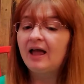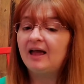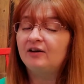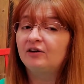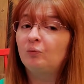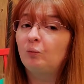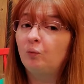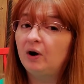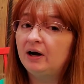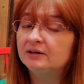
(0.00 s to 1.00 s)
and
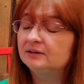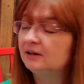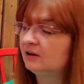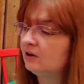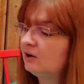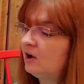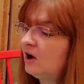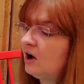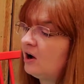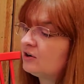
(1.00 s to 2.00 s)
one little
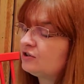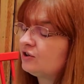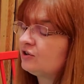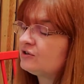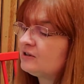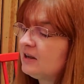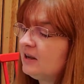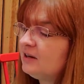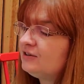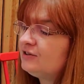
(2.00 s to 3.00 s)
log turns
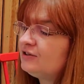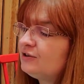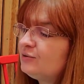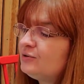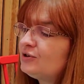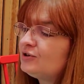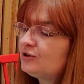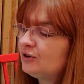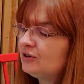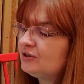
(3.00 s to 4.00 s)
into
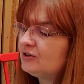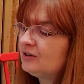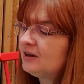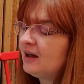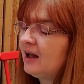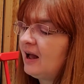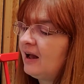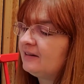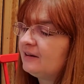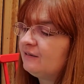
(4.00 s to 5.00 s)
soot,
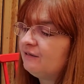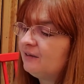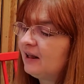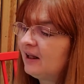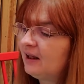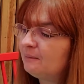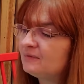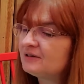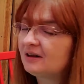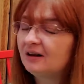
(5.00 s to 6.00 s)
and the
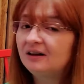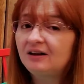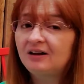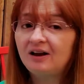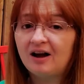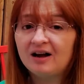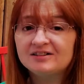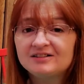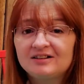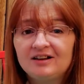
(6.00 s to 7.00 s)
flames got
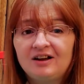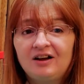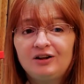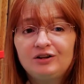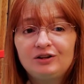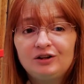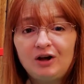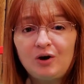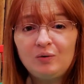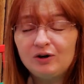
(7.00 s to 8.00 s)

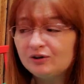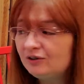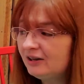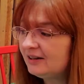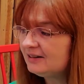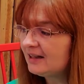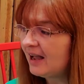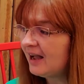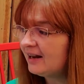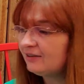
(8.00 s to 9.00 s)
lower. Look at
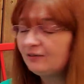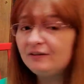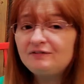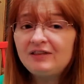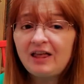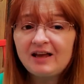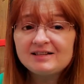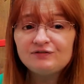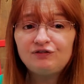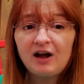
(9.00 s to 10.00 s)
that,
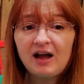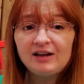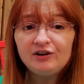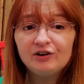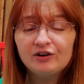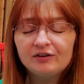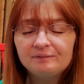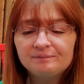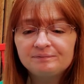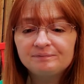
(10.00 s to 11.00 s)
less fire.
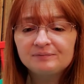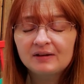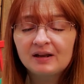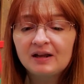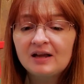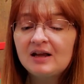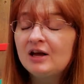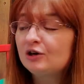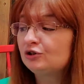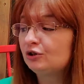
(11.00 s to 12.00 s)

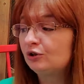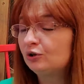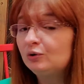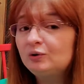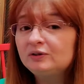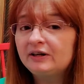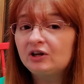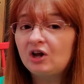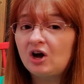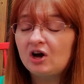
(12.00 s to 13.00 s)
Two
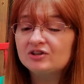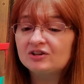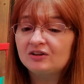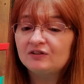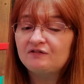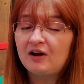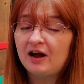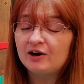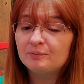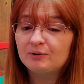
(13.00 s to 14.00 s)
little logs on the
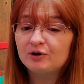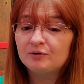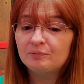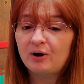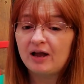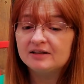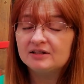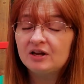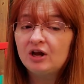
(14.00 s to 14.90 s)
fire burn bright.